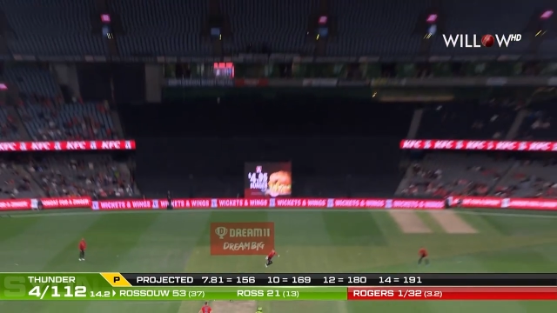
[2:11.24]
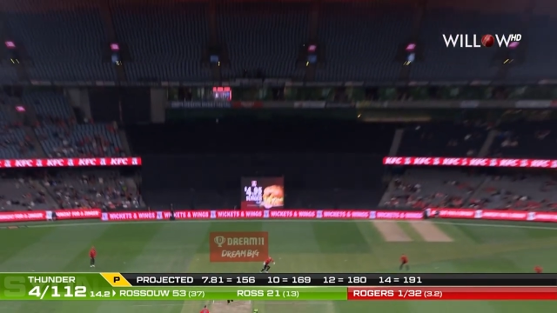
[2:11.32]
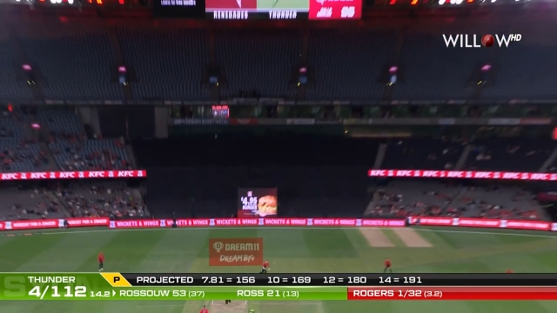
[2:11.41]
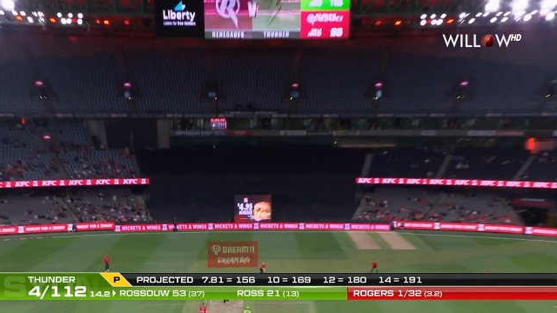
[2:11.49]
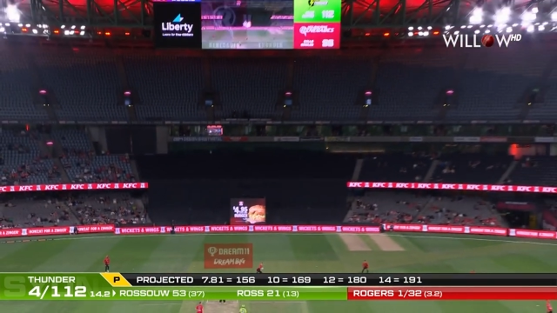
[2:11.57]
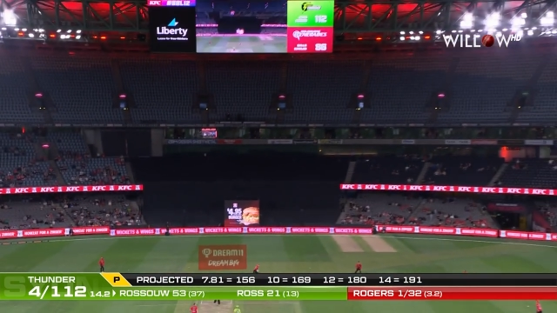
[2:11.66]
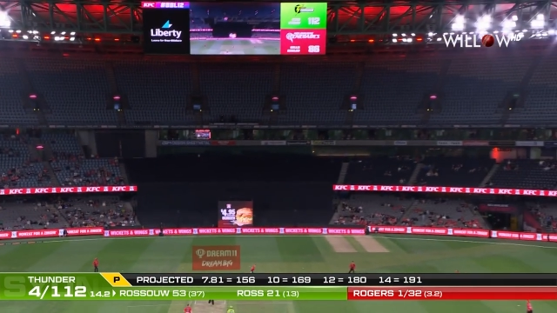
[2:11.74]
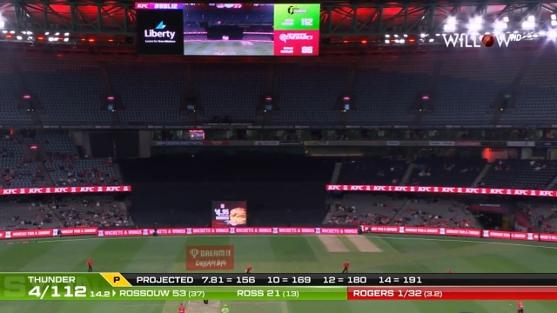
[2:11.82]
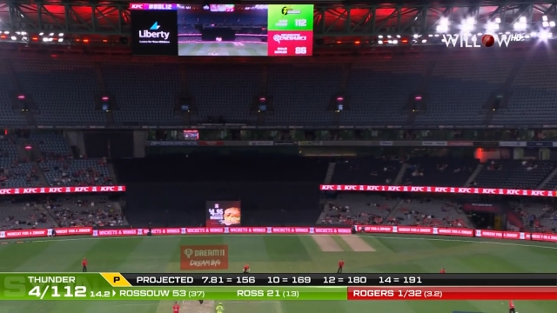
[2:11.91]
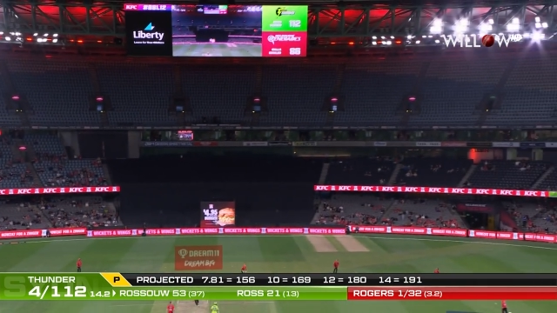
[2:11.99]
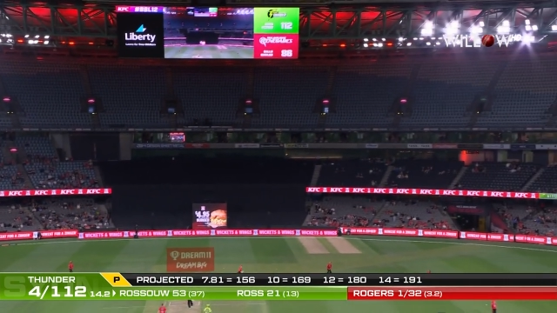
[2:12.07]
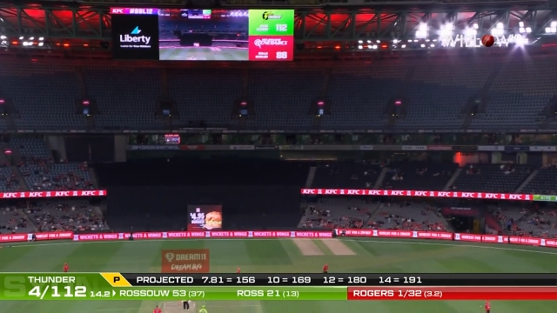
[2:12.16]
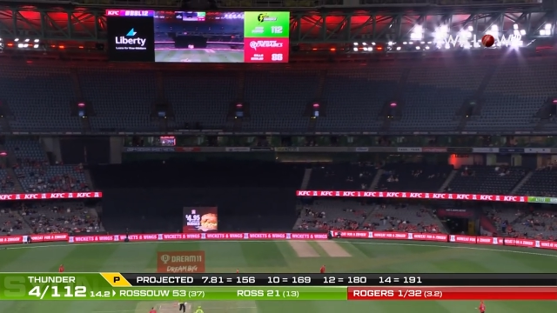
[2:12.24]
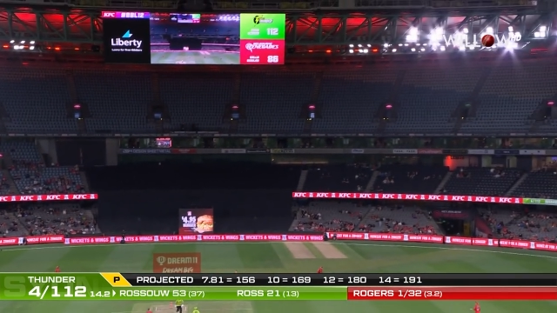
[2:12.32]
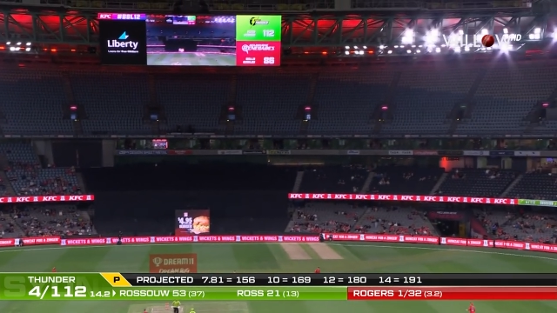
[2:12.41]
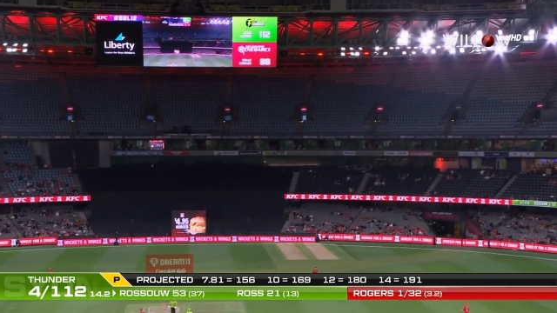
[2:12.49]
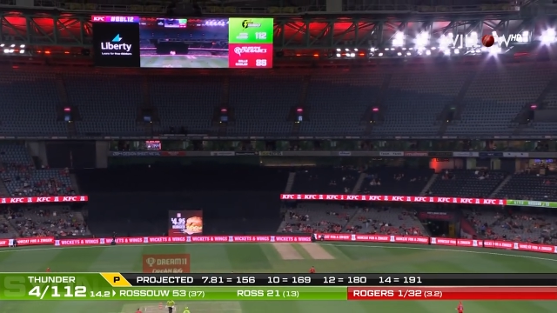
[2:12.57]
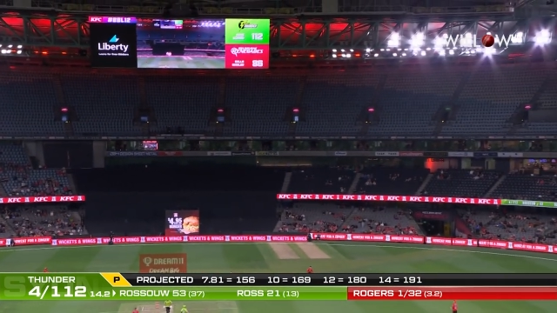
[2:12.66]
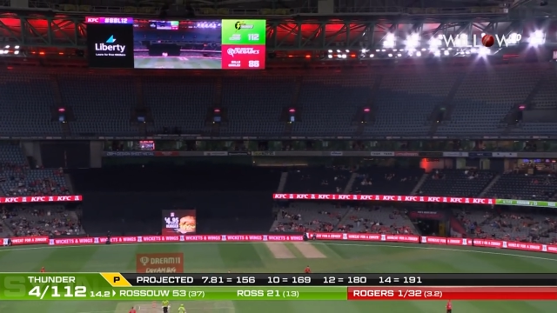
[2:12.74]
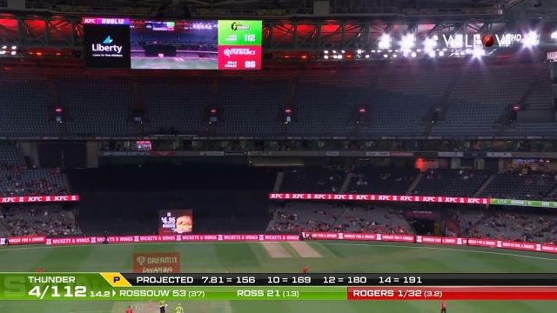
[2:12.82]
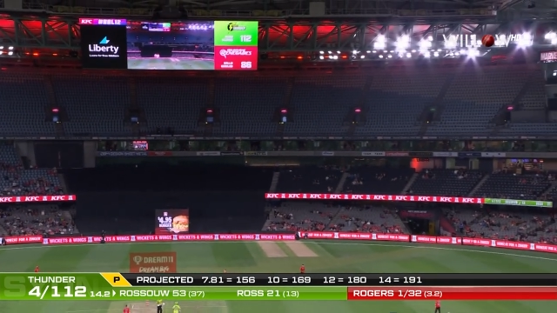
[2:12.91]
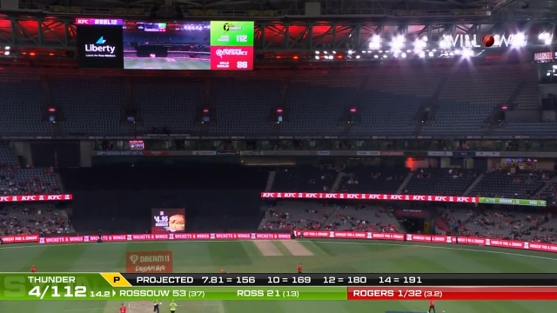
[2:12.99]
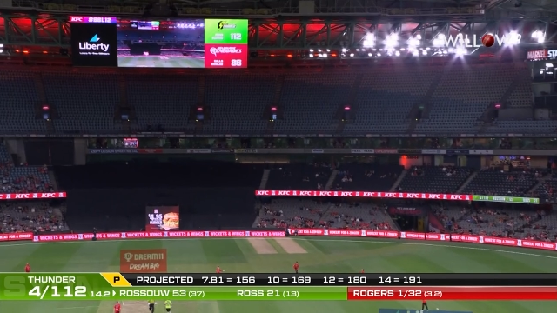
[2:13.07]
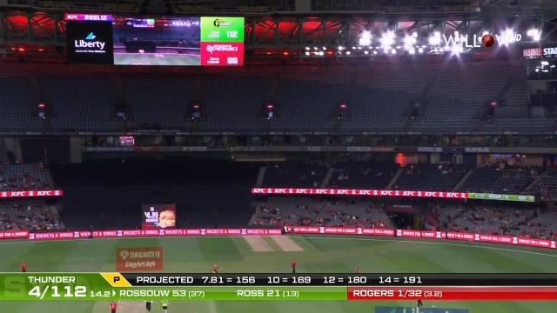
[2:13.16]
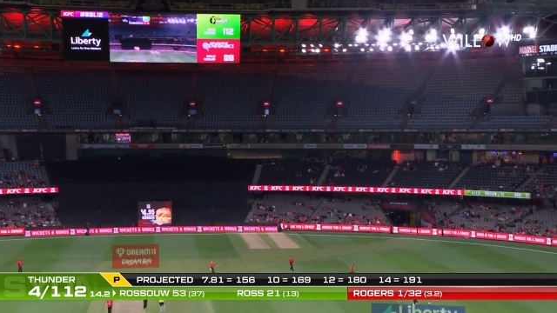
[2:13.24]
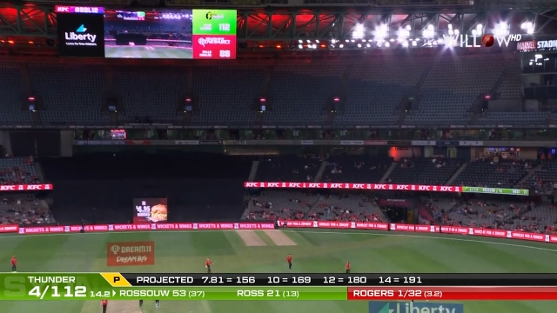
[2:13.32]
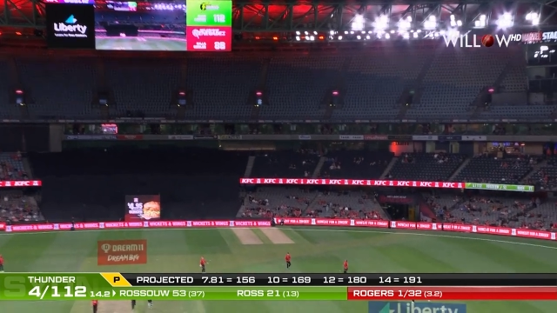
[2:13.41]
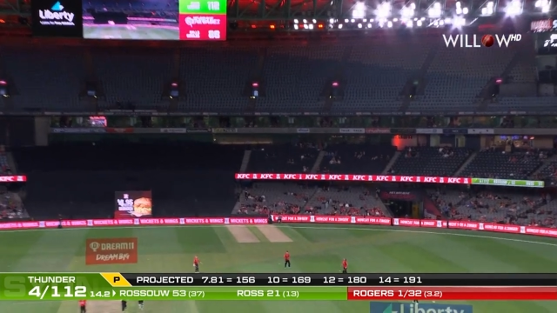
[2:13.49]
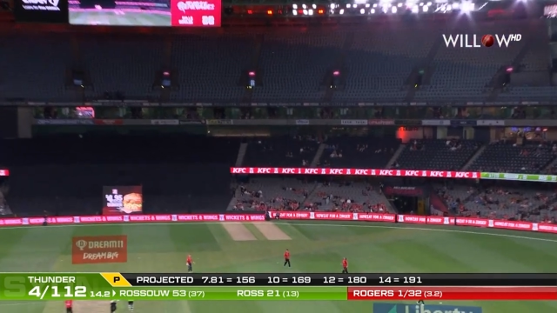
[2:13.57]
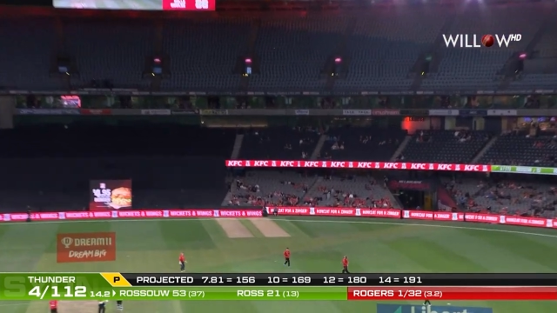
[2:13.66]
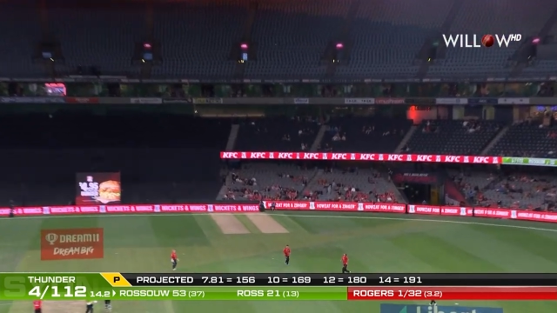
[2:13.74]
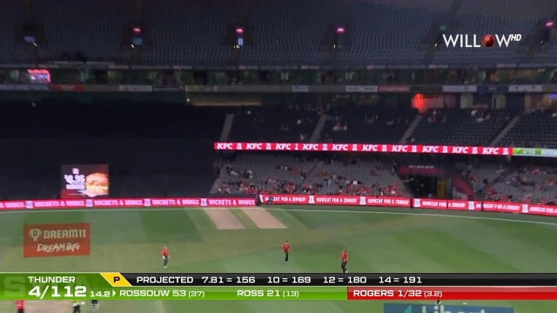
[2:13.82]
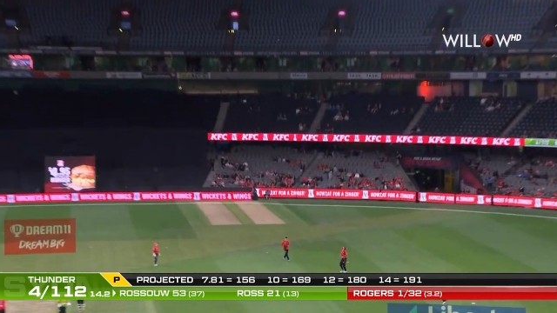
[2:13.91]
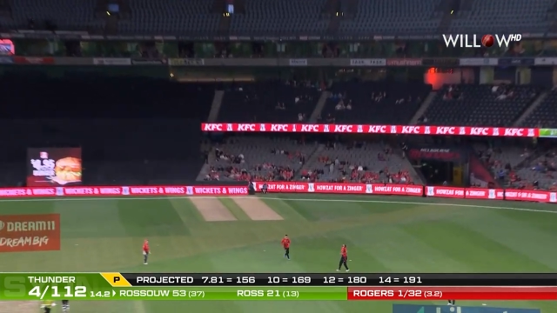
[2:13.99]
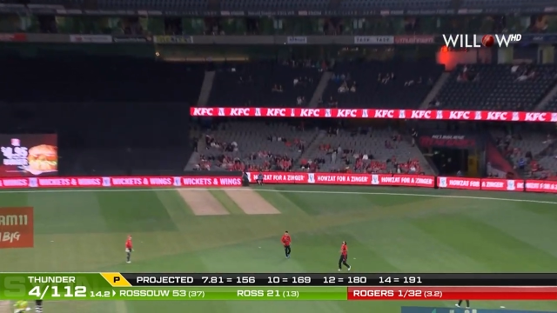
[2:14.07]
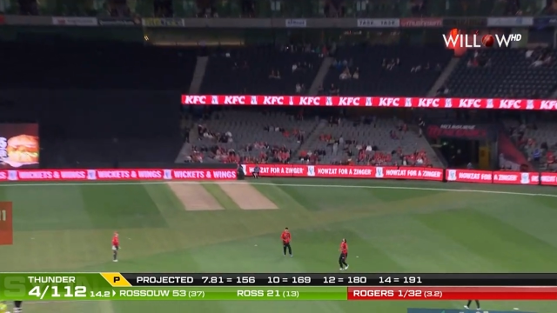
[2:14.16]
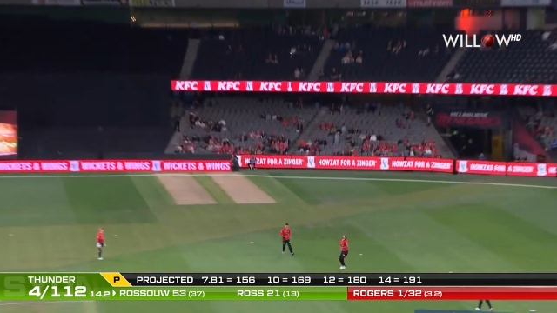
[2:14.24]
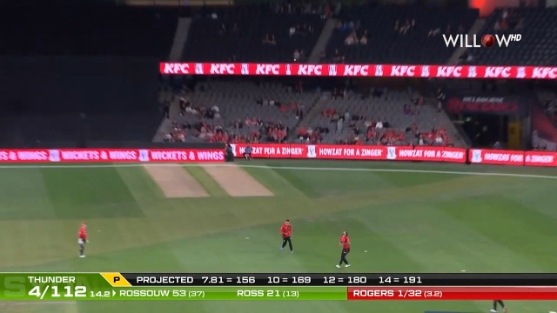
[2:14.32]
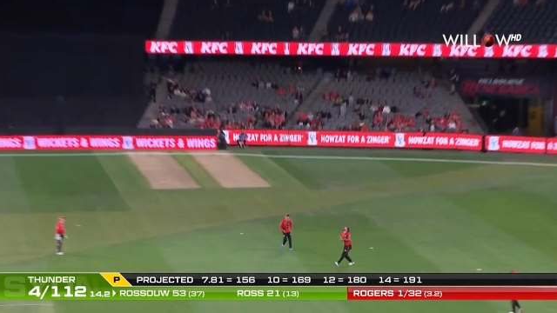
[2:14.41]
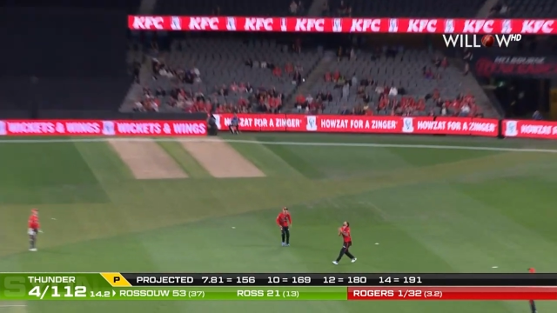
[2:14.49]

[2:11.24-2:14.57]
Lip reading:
(no speaker visible)